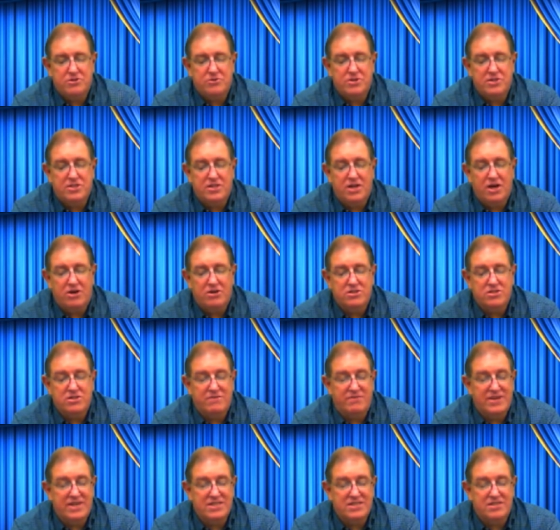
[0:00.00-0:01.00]
In many
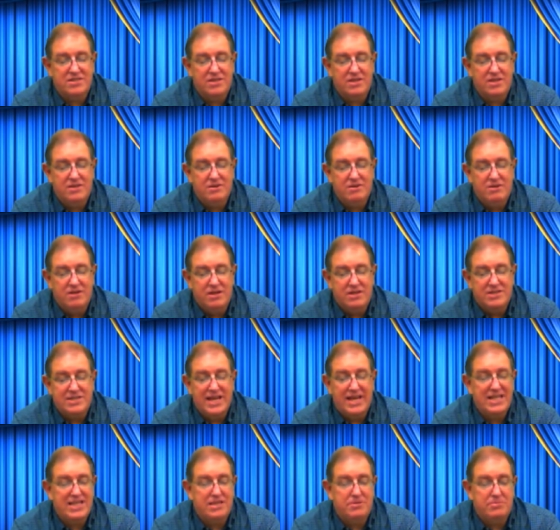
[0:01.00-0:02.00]
countries, the cost of
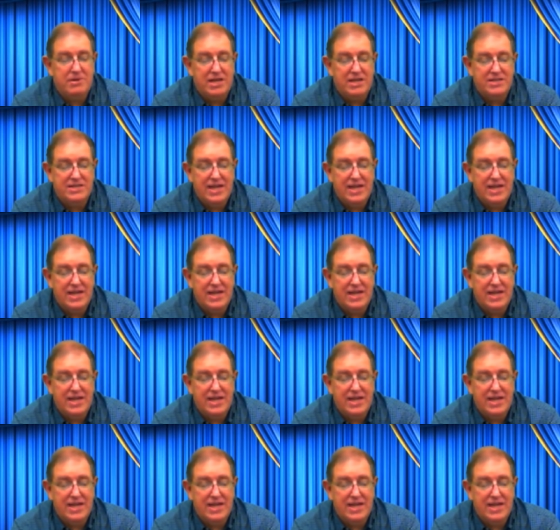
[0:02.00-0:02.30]
insulin,